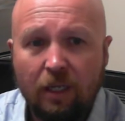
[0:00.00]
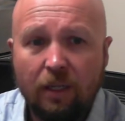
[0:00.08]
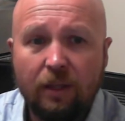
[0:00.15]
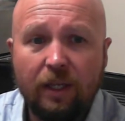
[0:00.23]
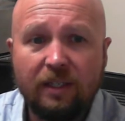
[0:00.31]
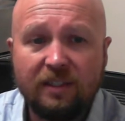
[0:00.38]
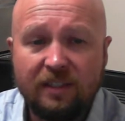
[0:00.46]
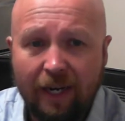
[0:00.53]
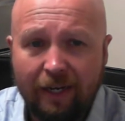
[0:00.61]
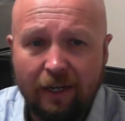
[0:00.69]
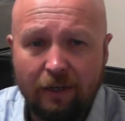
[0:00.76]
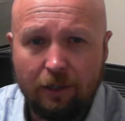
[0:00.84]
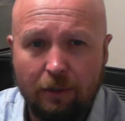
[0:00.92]
The
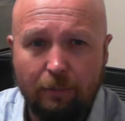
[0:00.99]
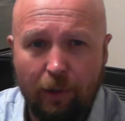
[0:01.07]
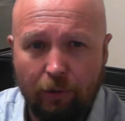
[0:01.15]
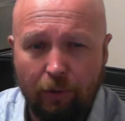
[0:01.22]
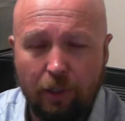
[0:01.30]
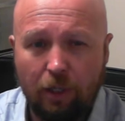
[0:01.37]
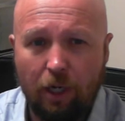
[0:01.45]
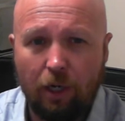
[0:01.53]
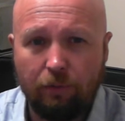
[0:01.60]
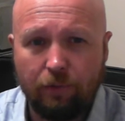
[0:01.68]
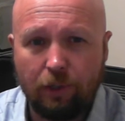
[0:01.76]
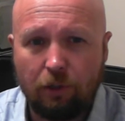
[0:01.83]
second component of the